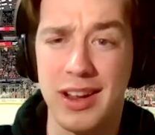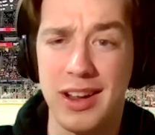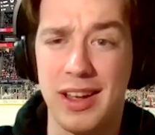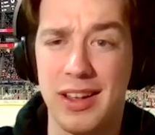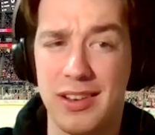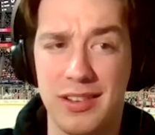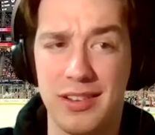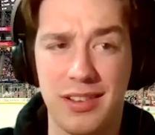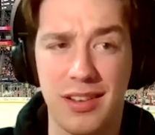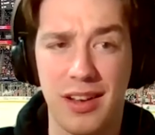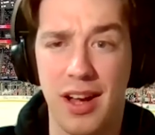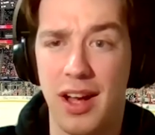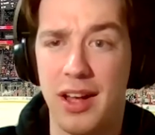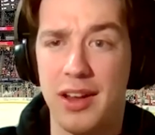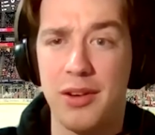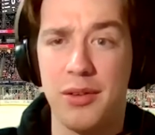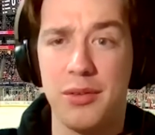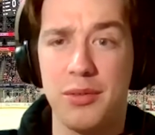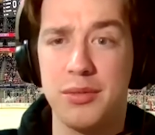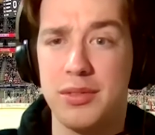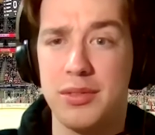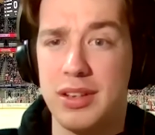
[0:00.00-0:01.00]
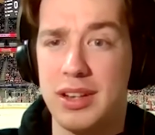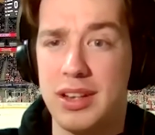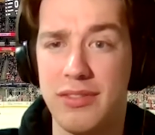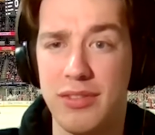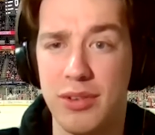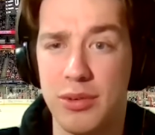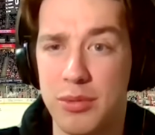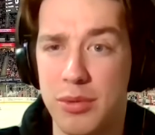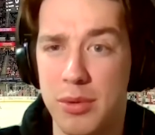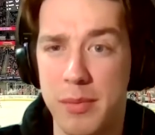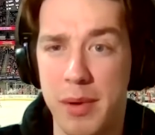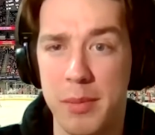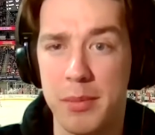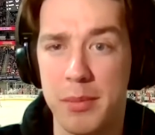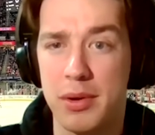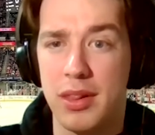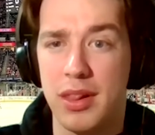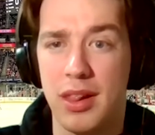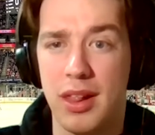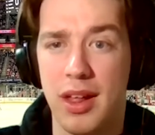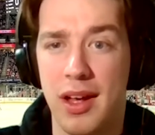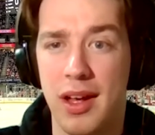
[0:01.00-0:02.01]
and I don't even
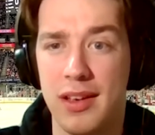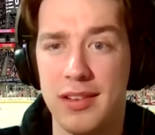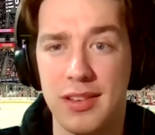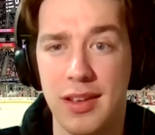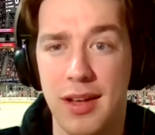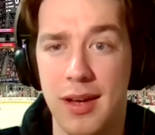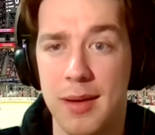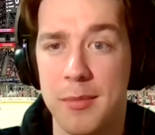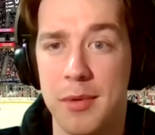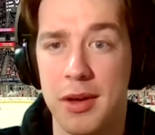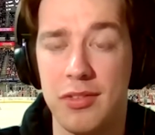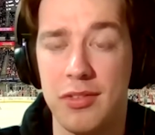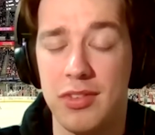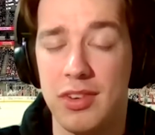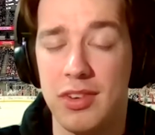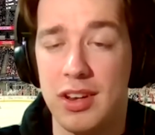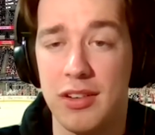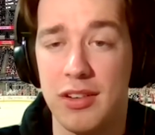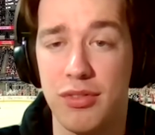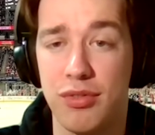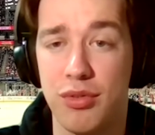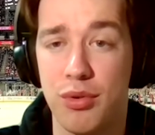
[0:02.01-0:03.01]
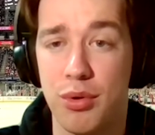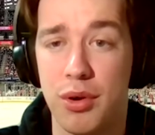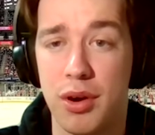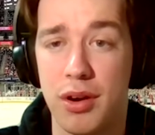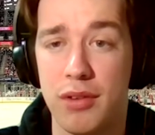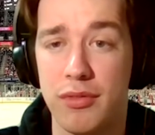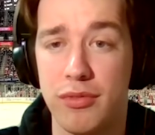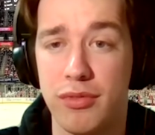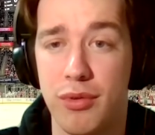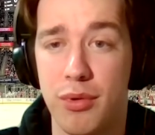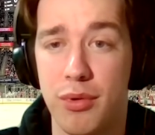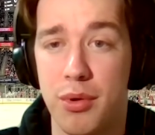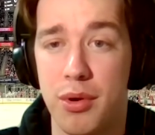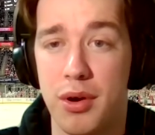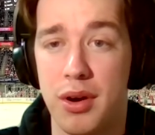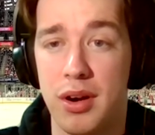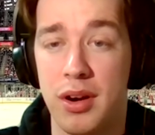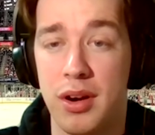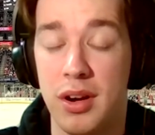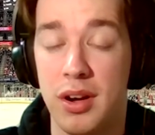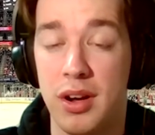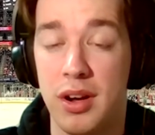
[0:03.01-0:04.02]
remember the last time I've seen a
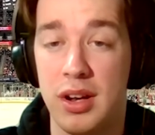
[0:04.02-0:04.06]
4-on-4,